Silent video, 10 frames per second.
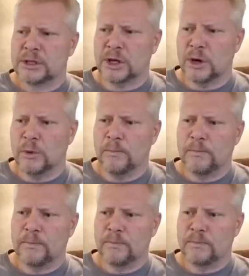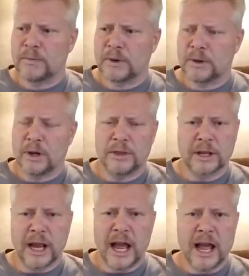So
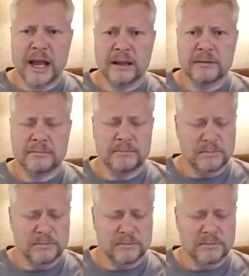the guy,